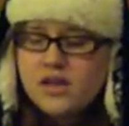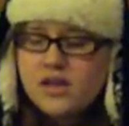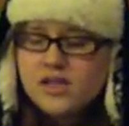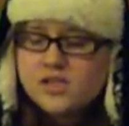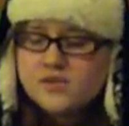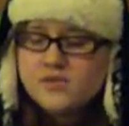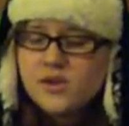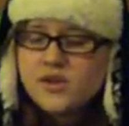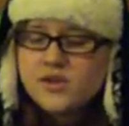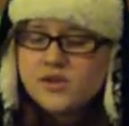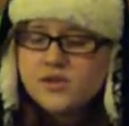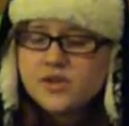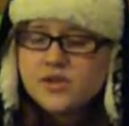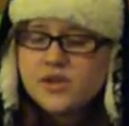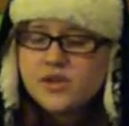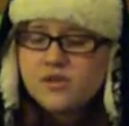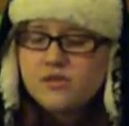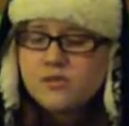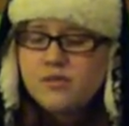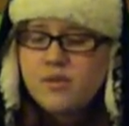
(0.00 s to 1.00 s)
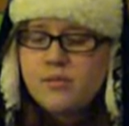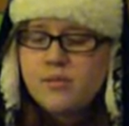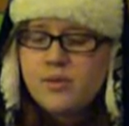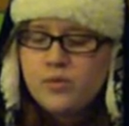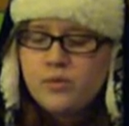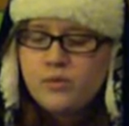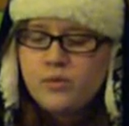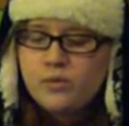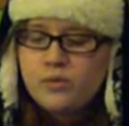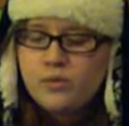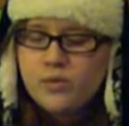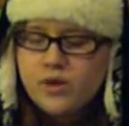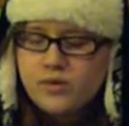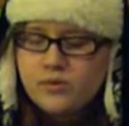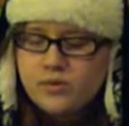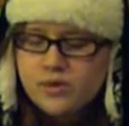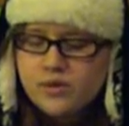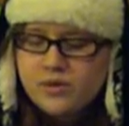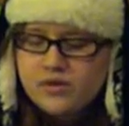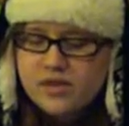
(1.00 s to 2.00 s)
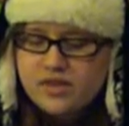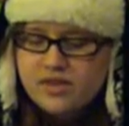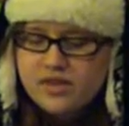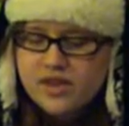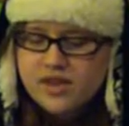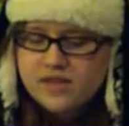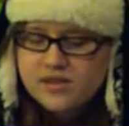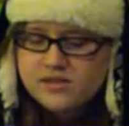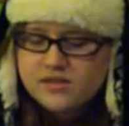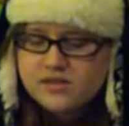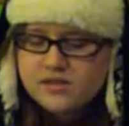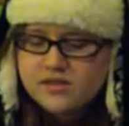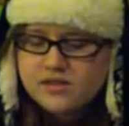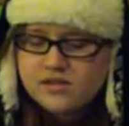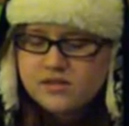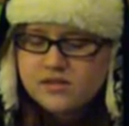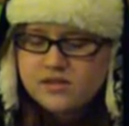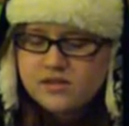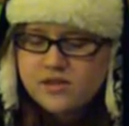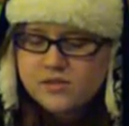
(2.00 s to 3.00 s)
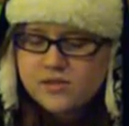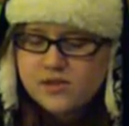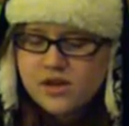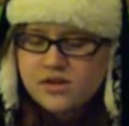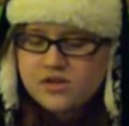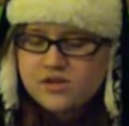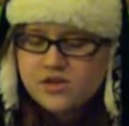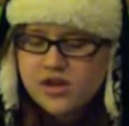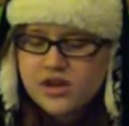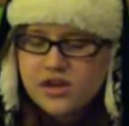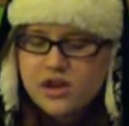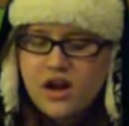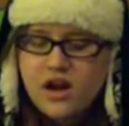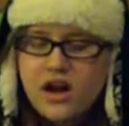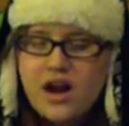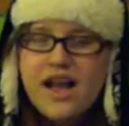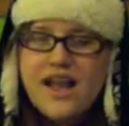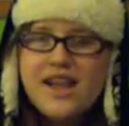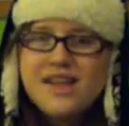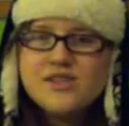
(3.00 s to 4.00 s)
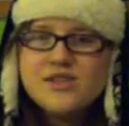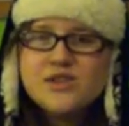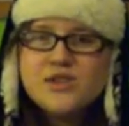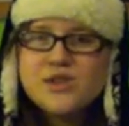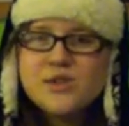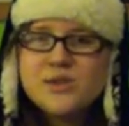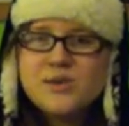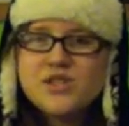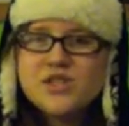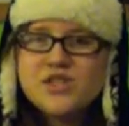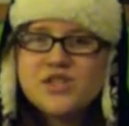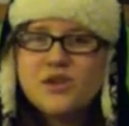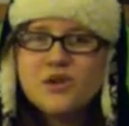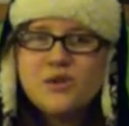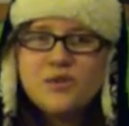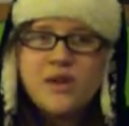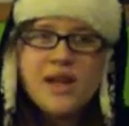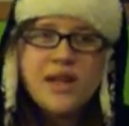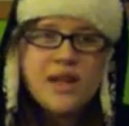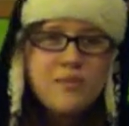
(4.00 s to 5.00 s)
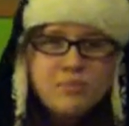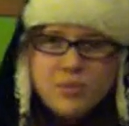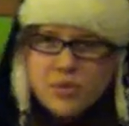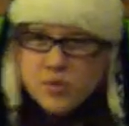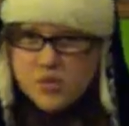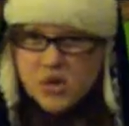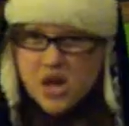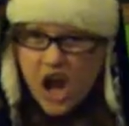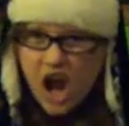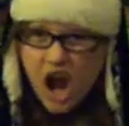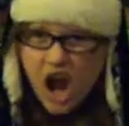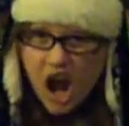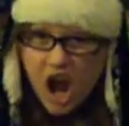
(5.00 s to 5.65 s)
as far as you can remember, what were the things that you started drawing? Oh, I answered this question already. Booyah!